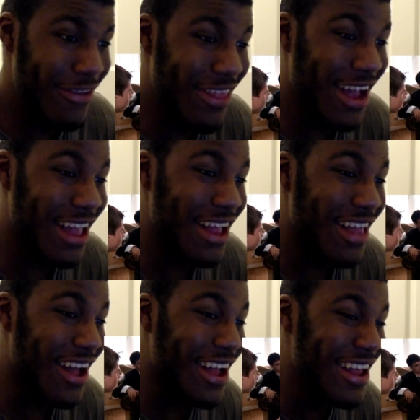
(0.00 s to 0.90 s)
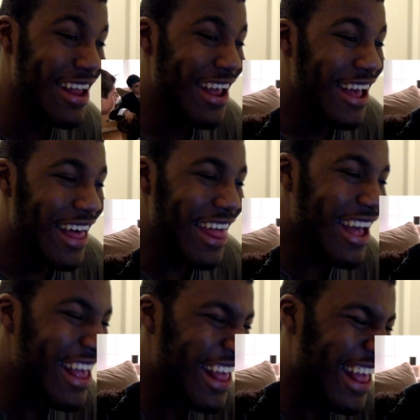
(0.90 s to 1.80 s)
Look at this, look
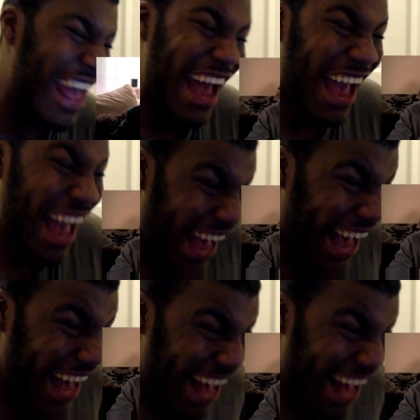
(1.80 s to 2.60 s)
at this.